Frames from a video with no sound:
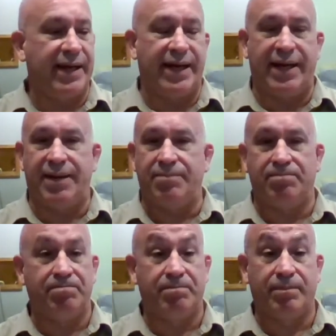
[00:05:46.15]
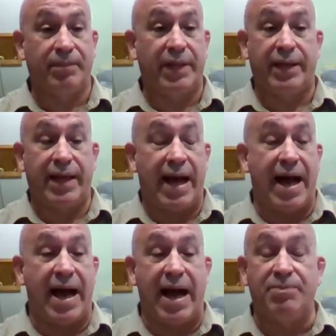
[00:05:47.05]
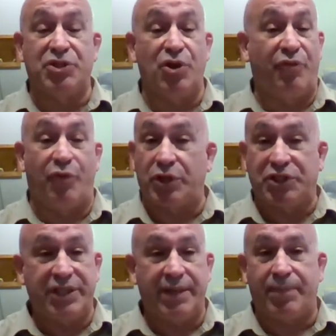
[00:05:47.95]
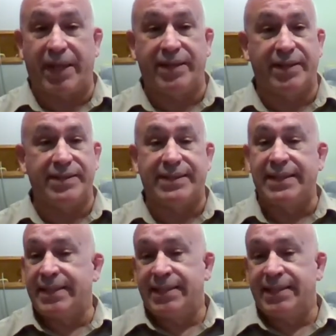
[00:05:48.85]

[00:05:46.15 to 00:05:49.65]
I'm so fortunate because